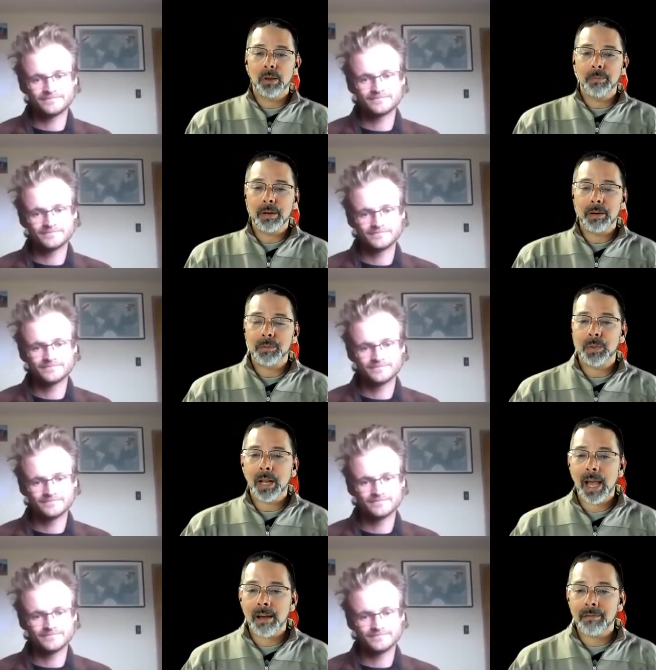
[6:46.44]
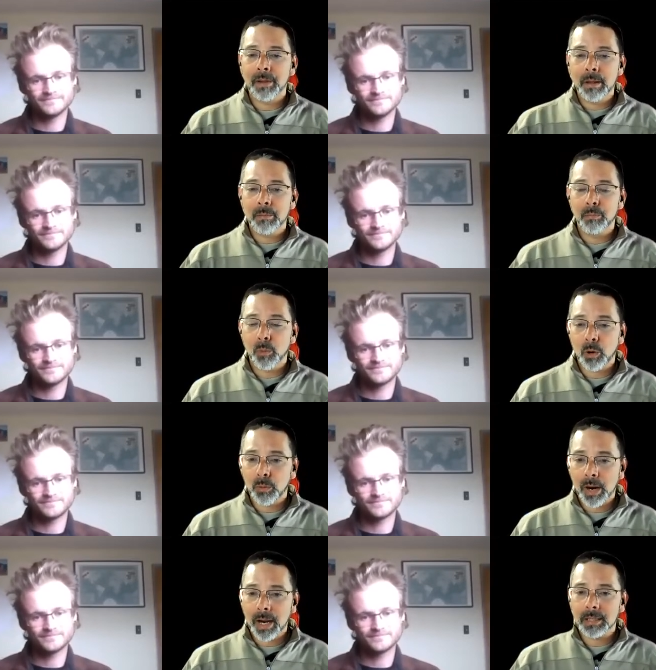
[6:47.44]
Speaker 1: so immigrants would have
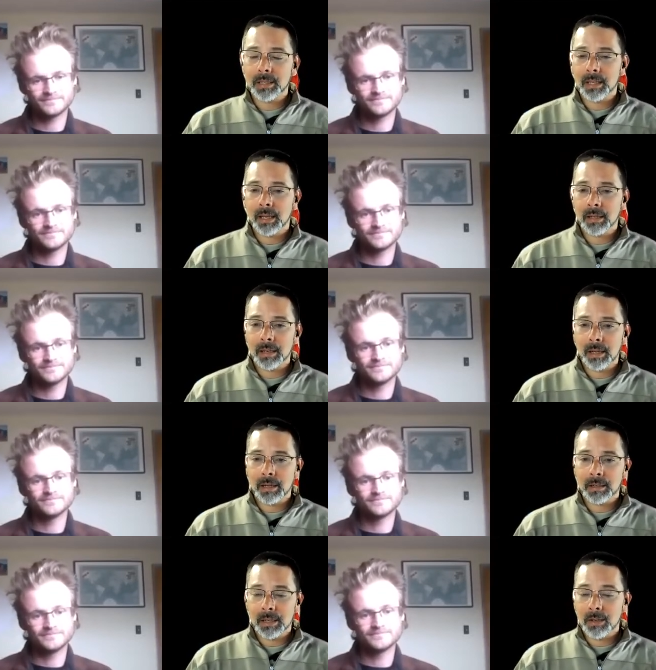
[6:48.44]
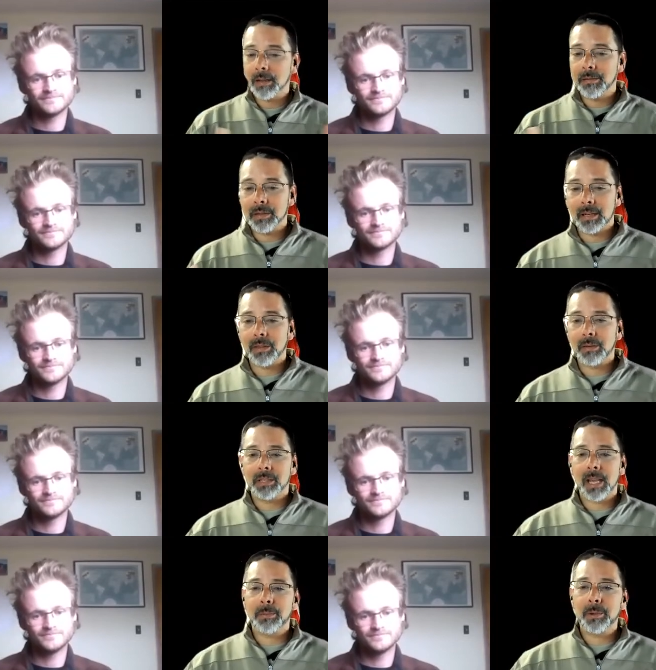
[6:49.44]
more rights. Is that? Uh, can you give us
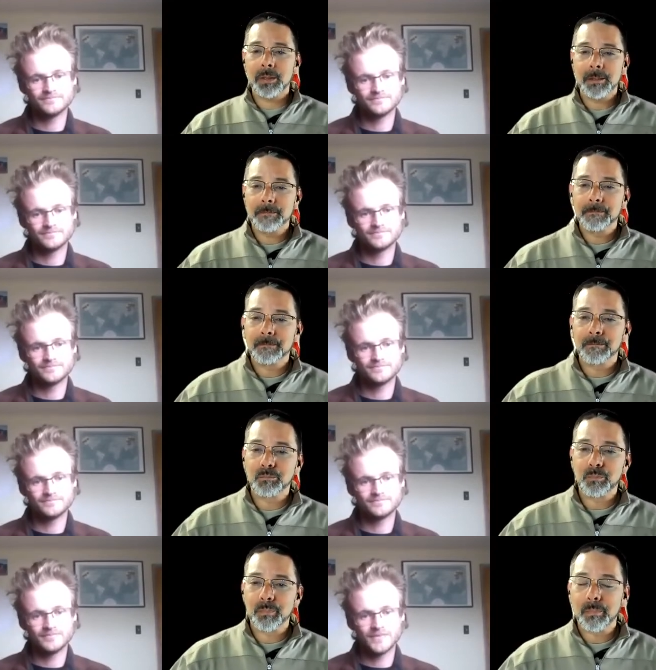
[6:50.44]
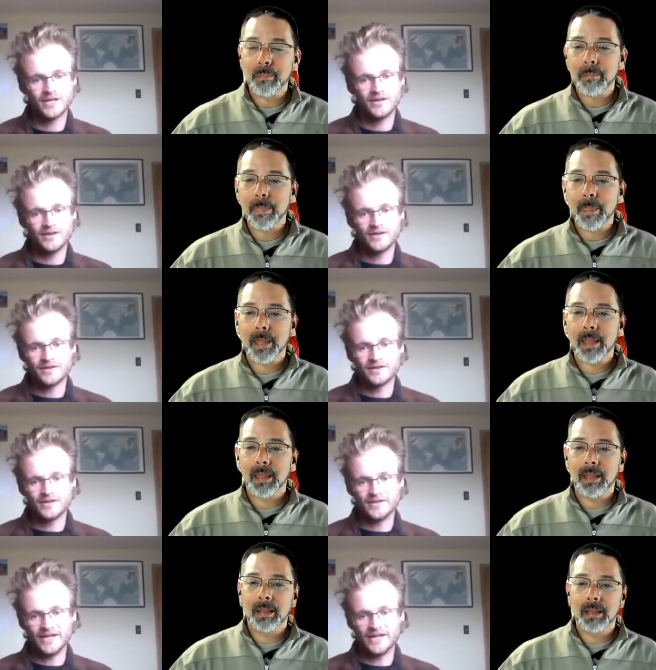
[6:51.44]
another example?
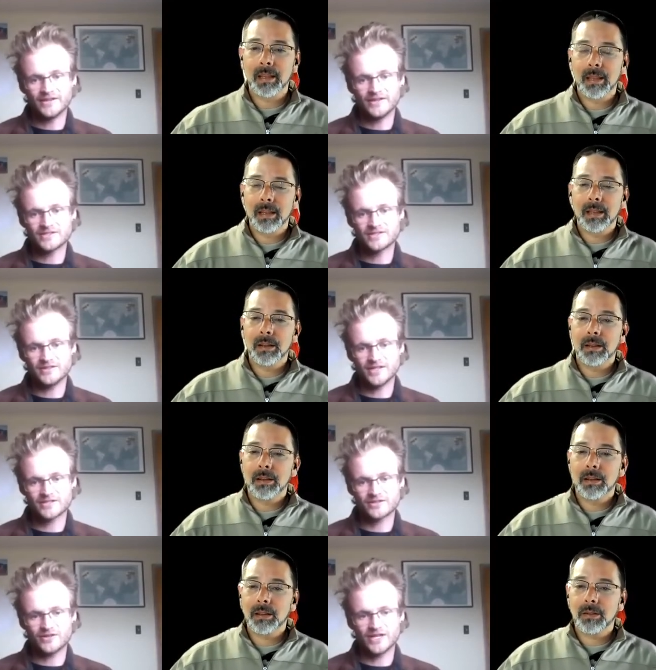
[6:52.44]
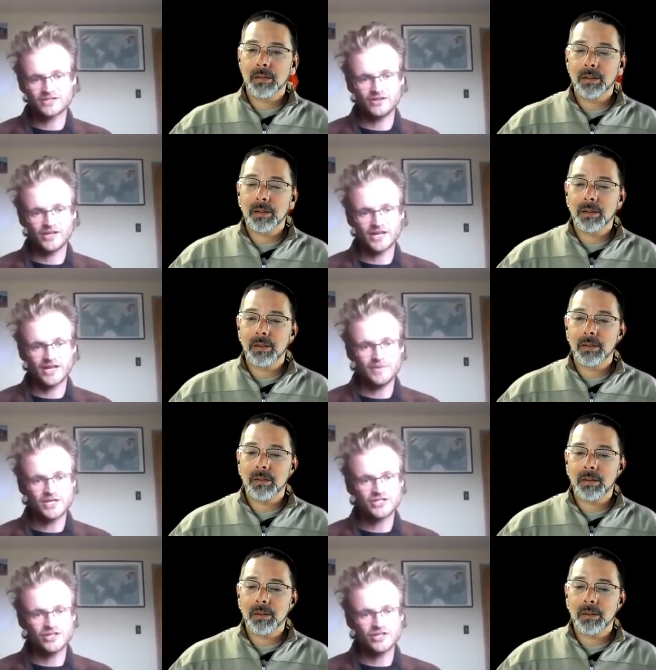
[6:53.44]
Speaker 2: Yeah, that's that's correct. So like I
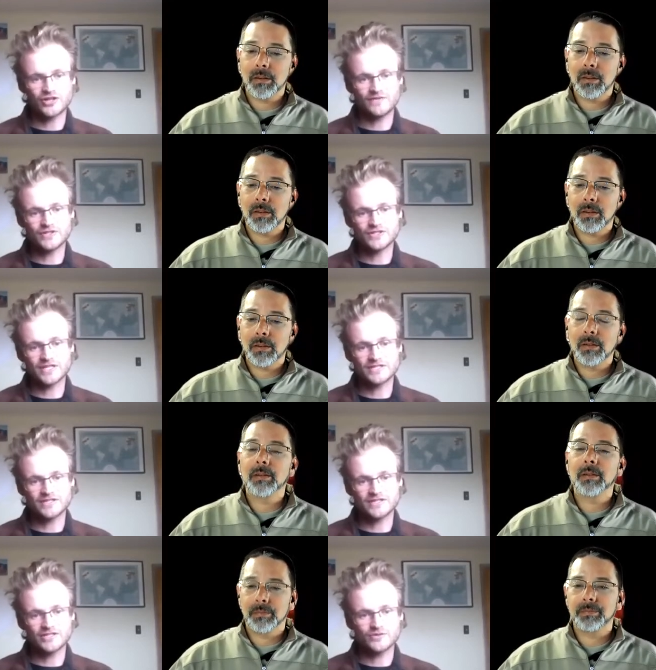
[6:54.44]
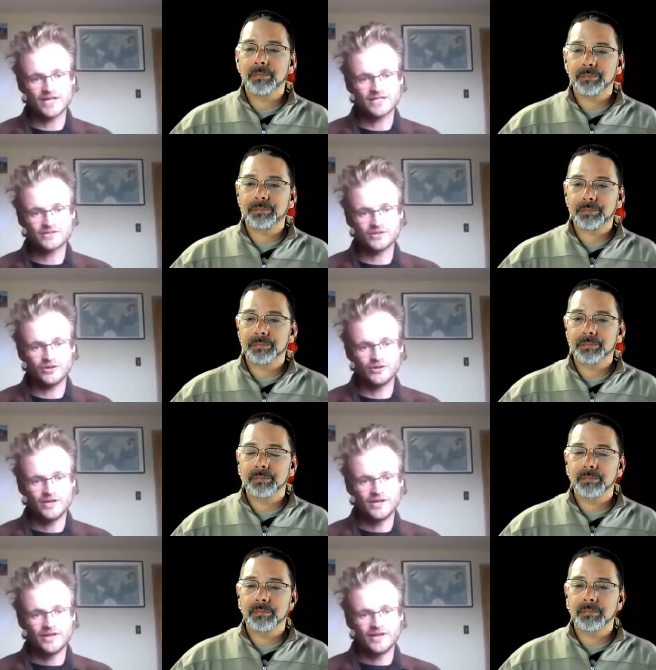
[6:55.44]
mentioned, the driver's licenses, right? So
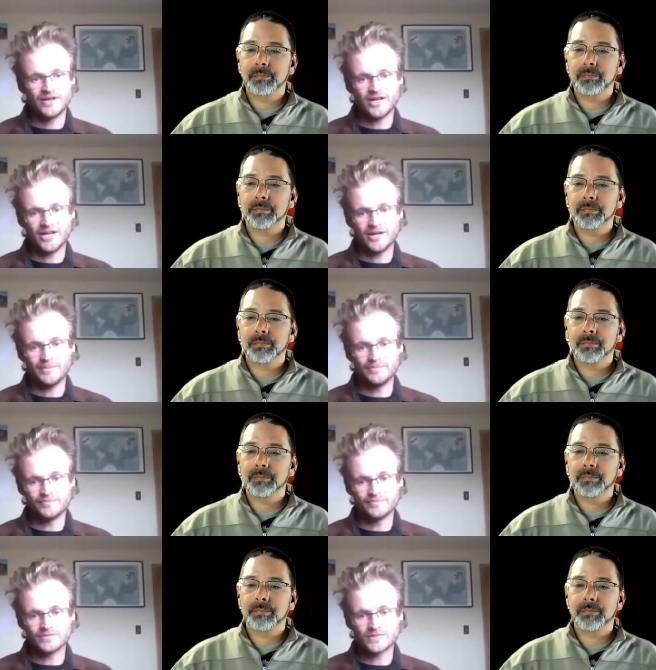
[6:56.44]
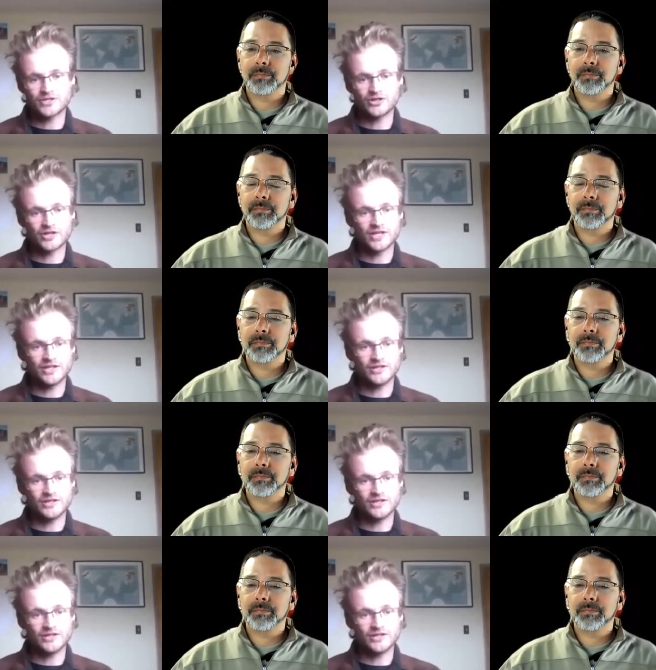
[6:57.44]
um, CIRC and you